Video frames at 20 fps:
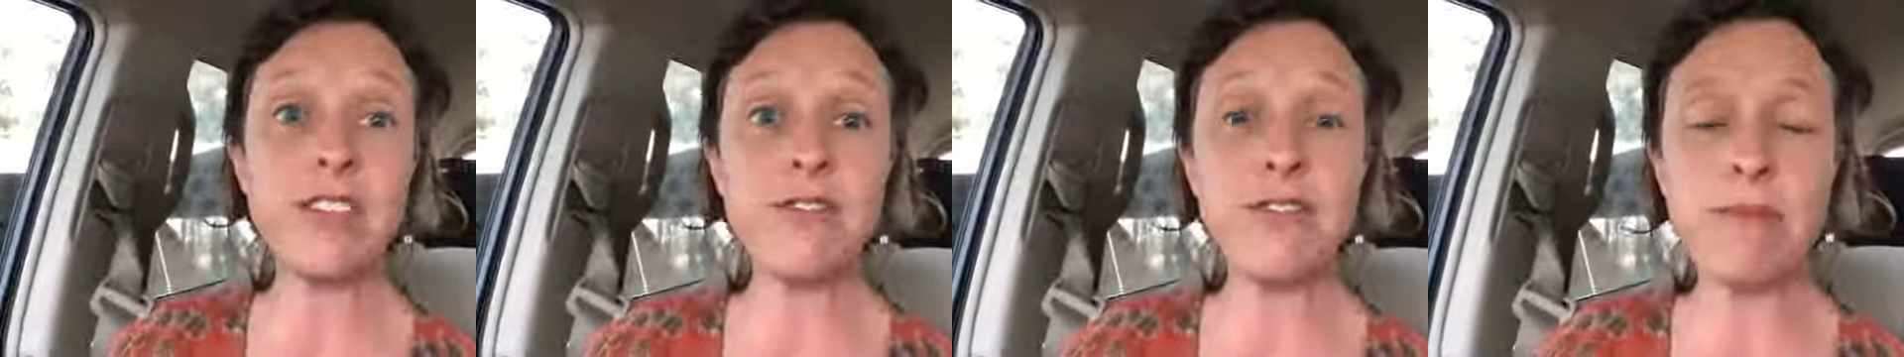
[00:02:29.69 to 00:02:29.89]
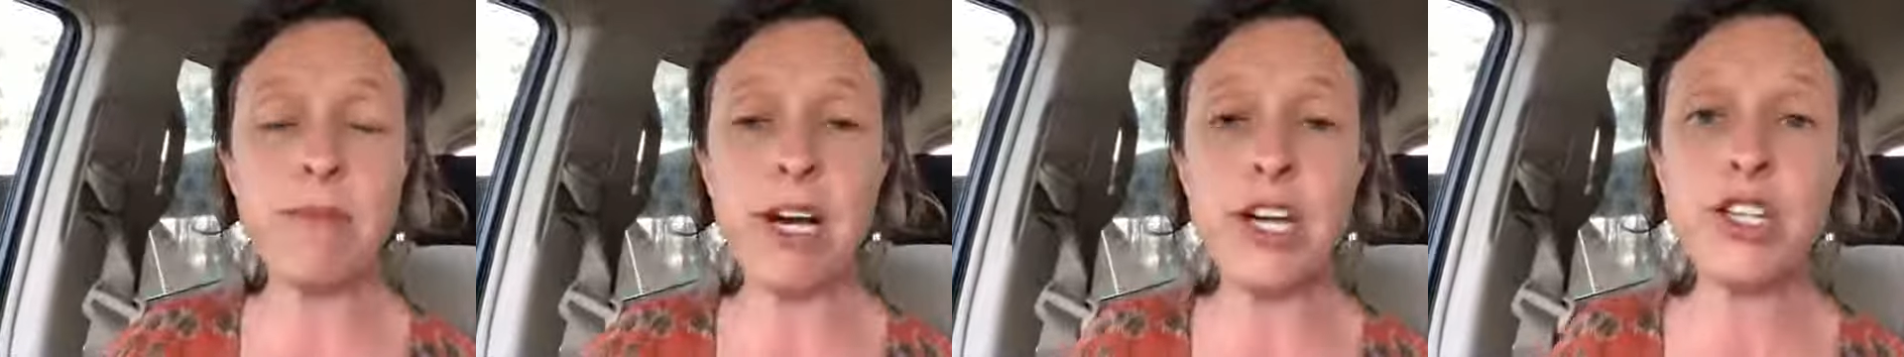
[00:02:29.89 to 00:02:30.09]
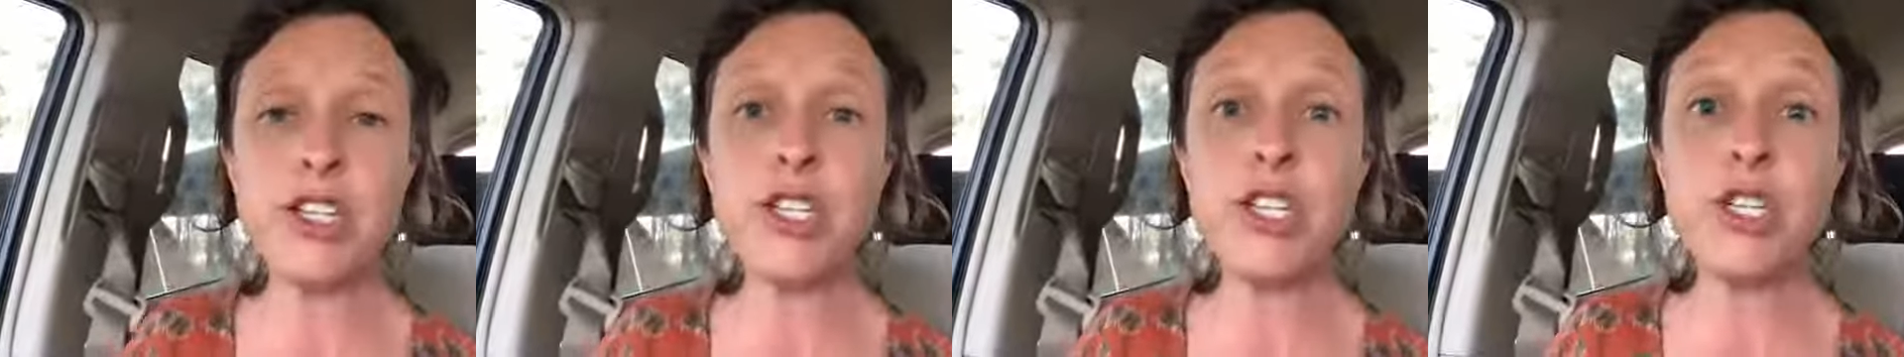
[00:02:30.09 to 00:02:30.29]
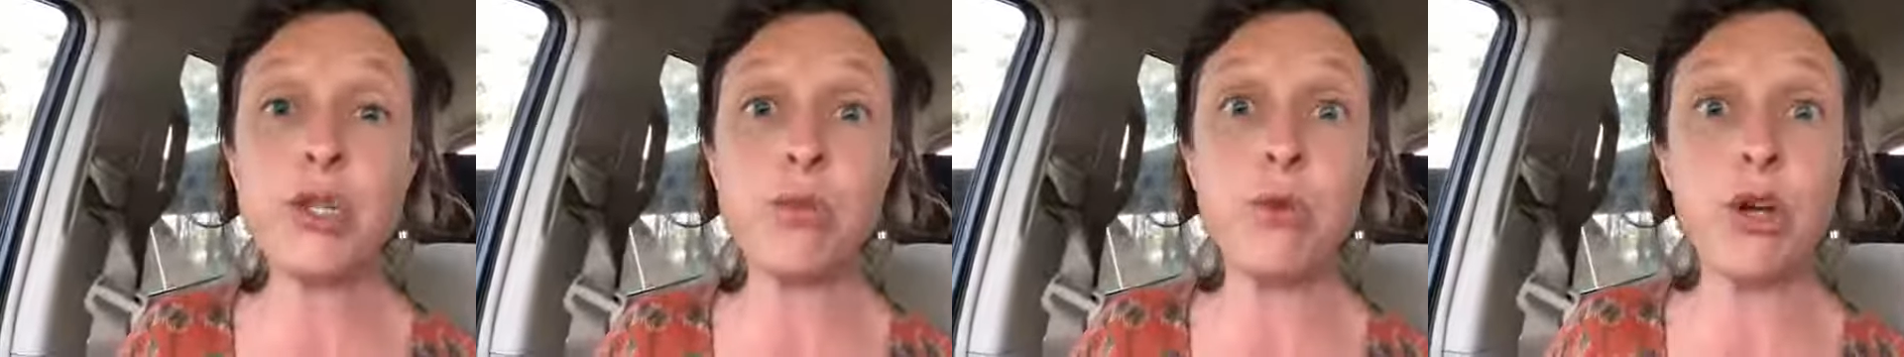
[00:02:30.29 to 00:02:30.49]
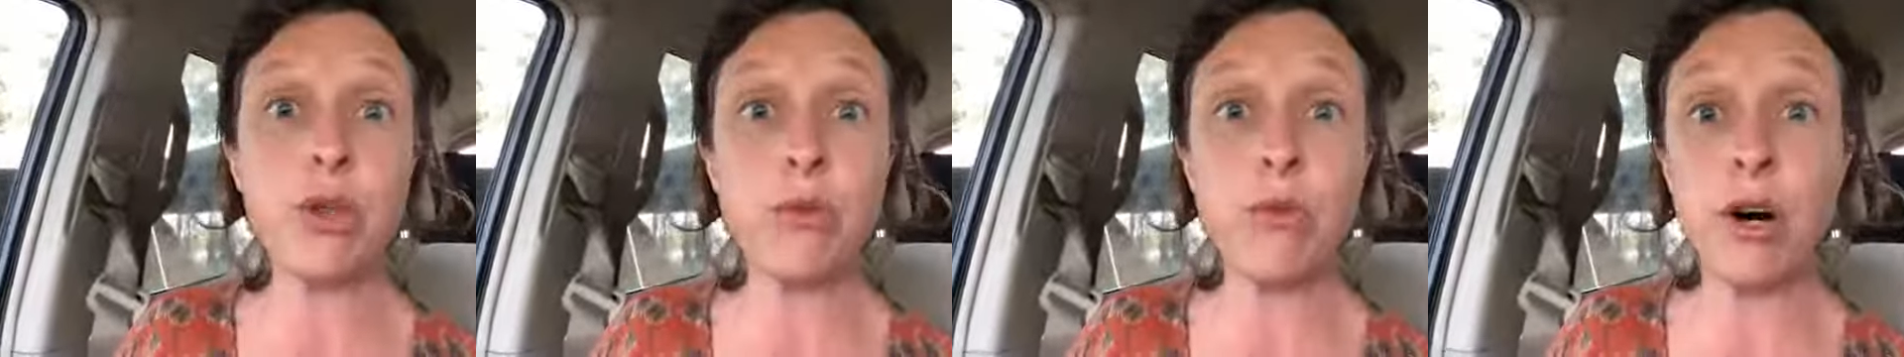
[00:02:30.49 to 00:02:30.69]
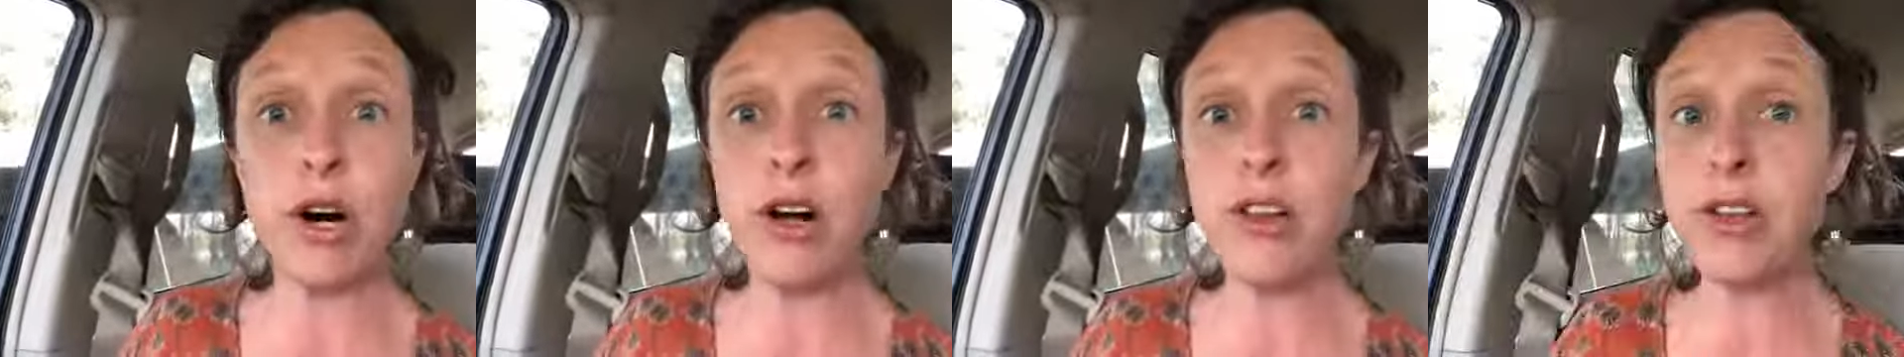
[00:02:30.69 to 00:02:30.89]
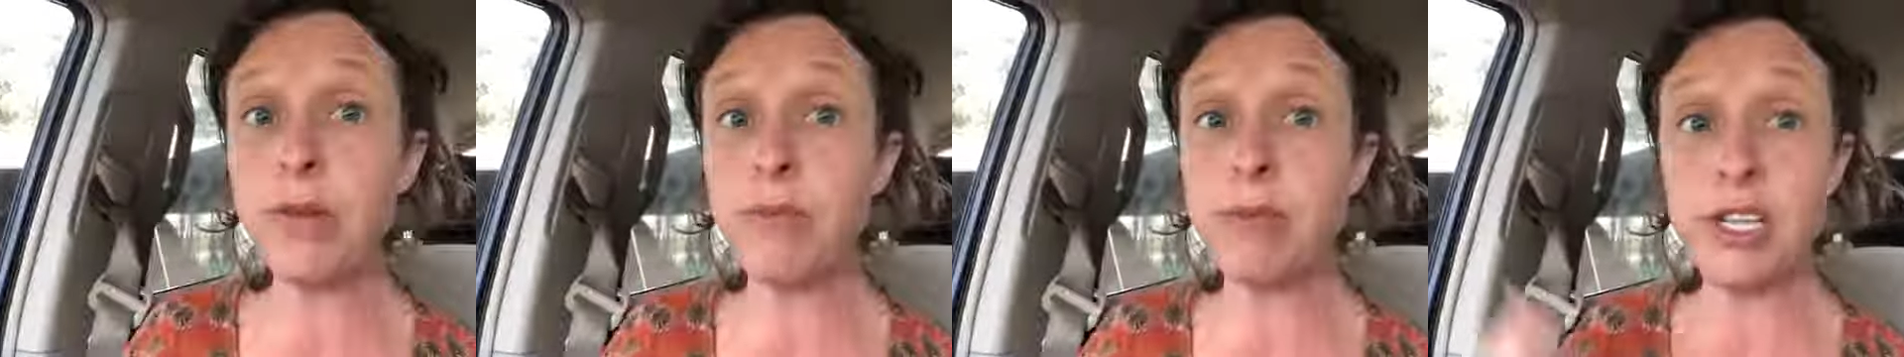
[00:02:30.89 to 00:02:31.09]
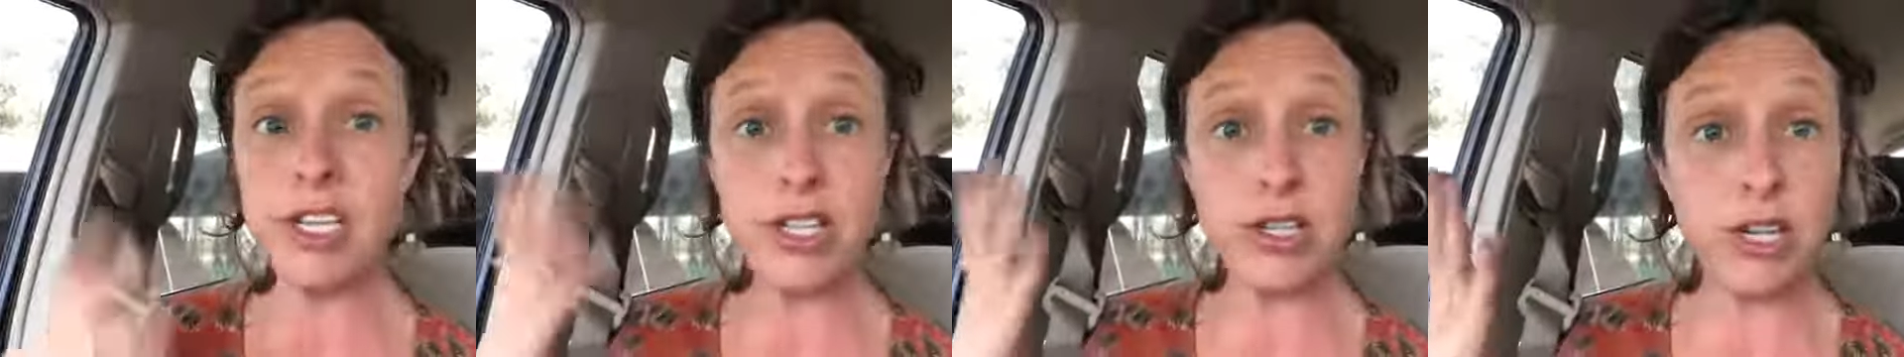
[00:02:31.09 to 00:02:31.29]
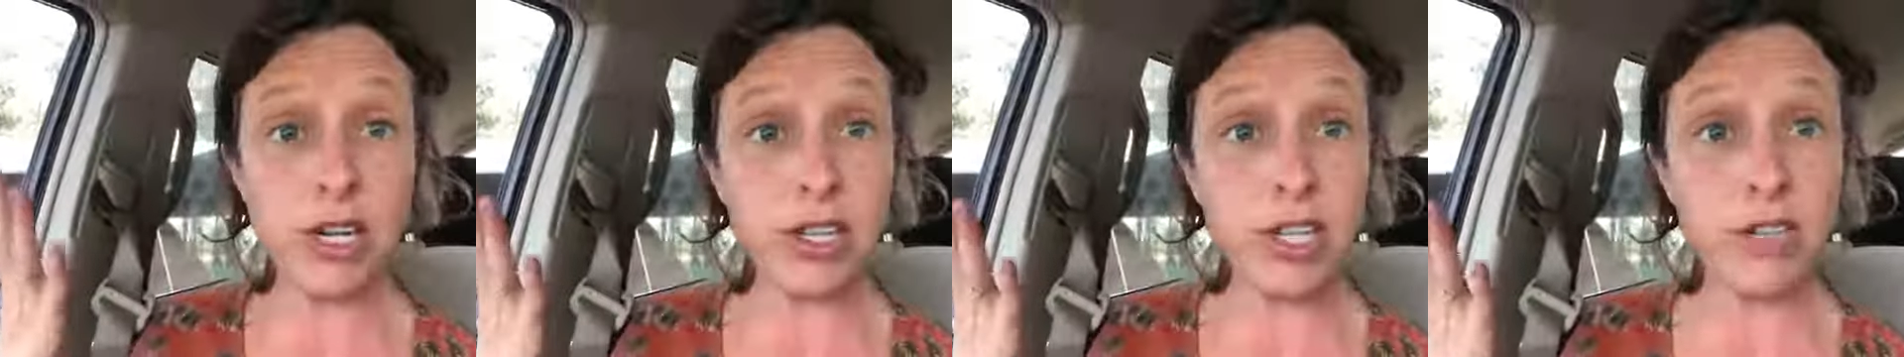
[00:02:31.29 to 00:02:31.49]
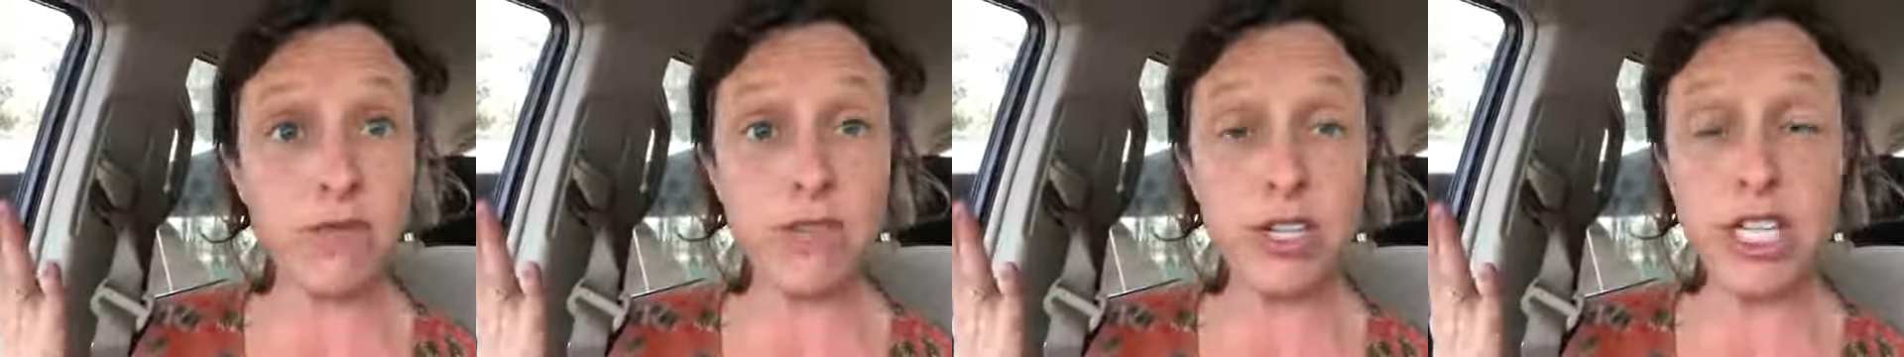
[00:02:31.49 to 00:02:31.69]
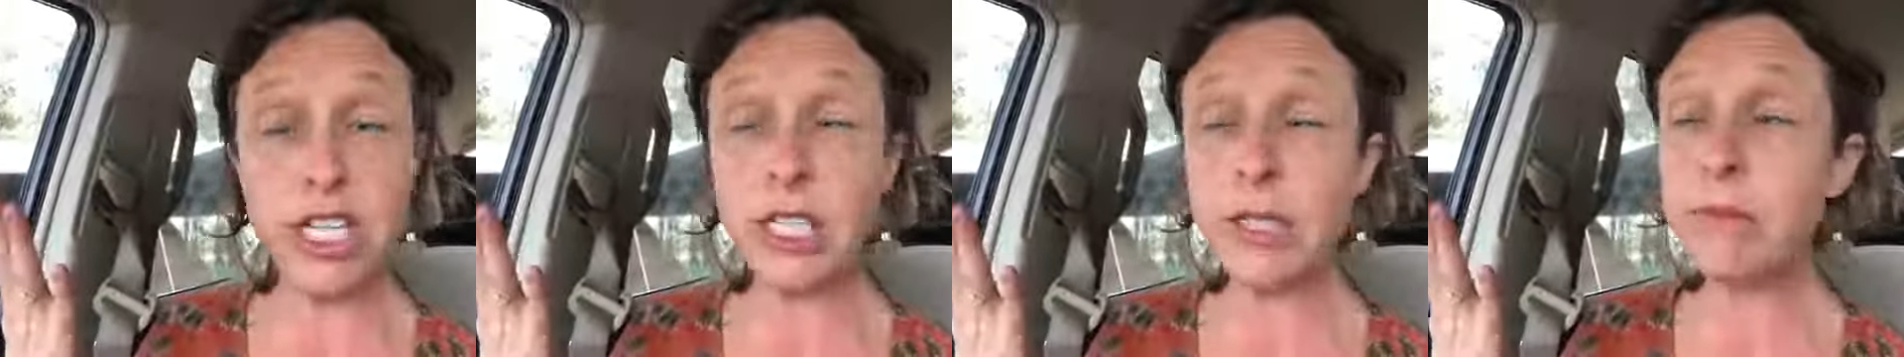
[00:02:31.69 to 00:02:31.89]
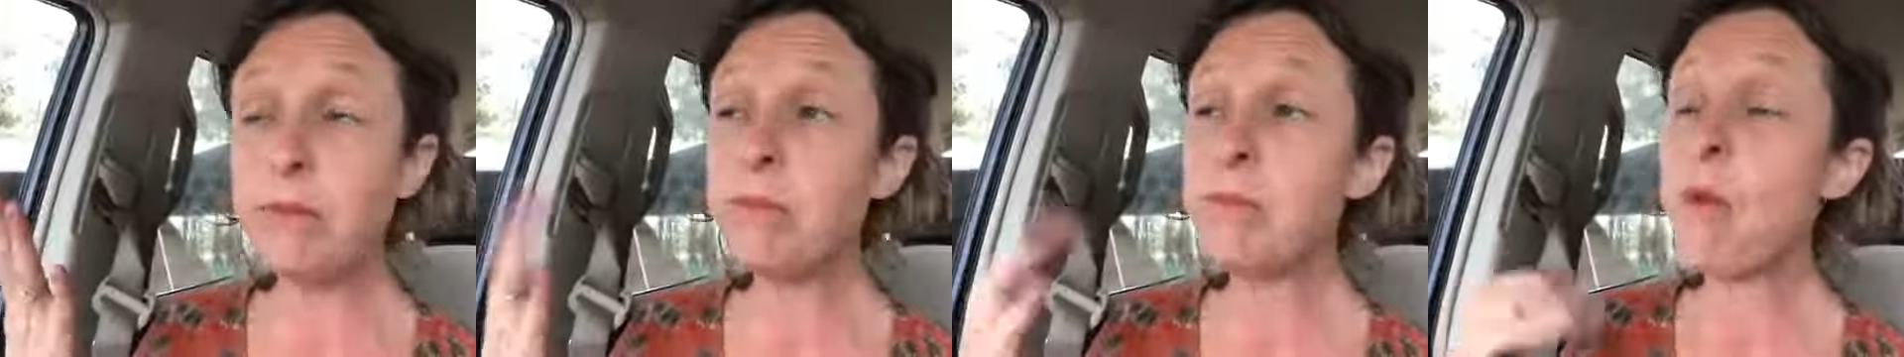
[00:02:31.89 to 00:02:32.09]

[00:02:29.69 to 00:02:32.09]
information is worthwhile, then please like this video.